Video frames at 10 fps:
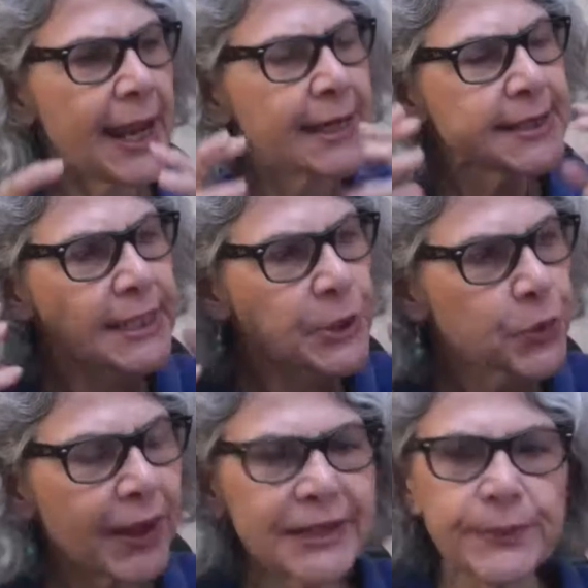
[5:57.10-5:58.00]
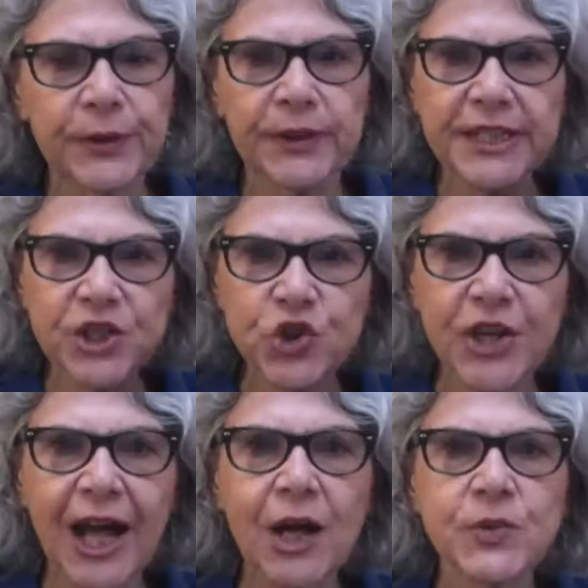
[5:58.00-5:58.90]
It's incredible, these
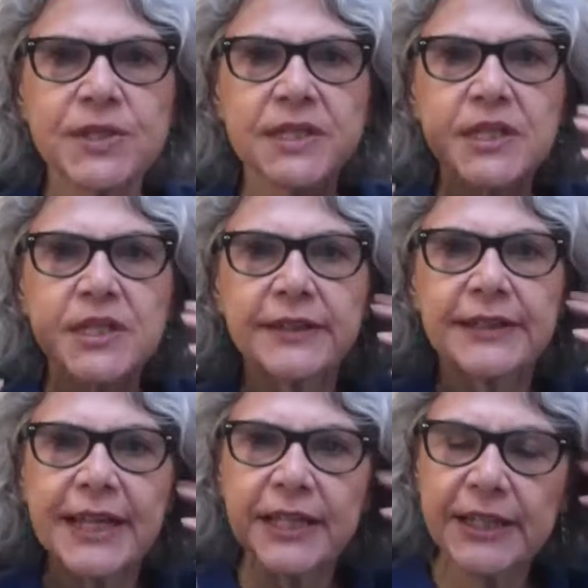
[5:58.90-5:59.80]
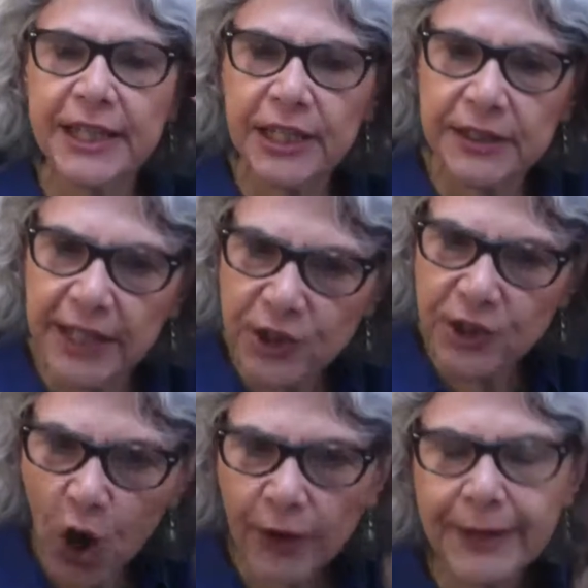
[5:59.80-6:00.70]
shouts they, they, they
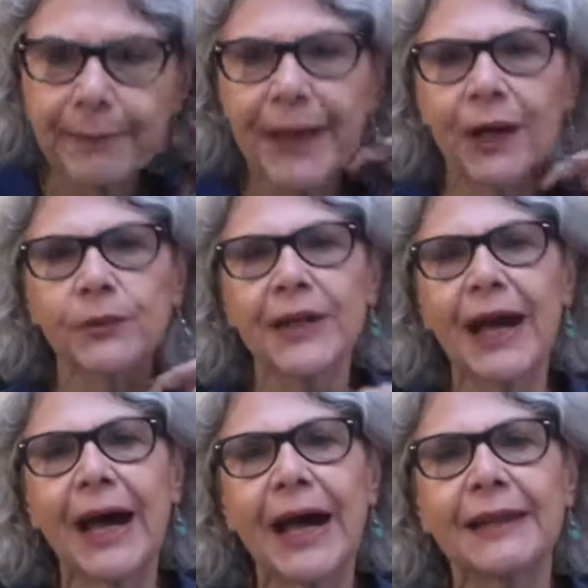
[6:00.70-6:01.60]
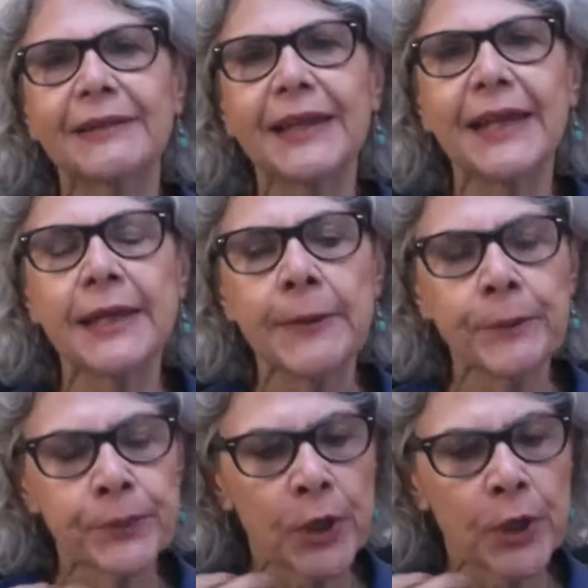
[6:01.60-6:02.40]
talk about. And then